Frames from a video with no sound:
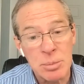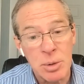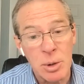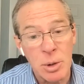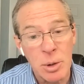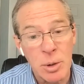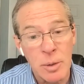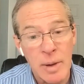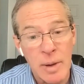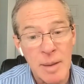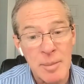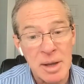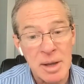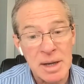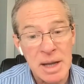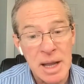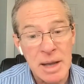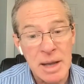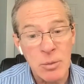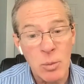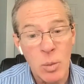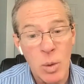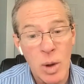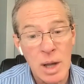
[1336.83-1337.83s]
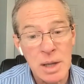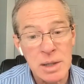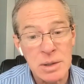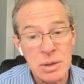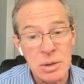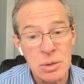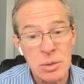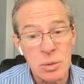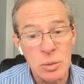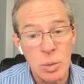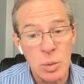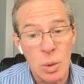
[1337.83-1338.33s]
program at
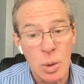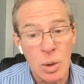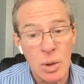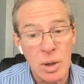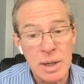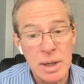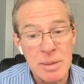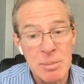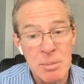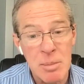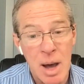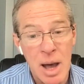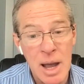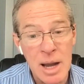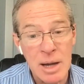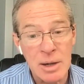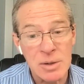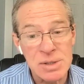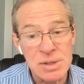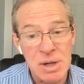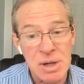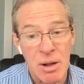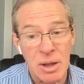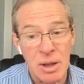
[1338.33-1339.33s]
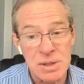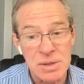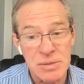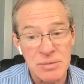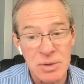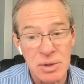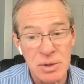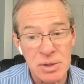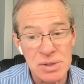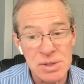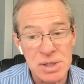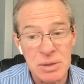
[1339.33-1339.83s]
NYU Rory Meyers College
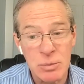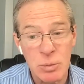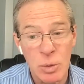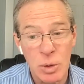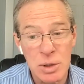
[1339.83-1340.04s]
of Nursing,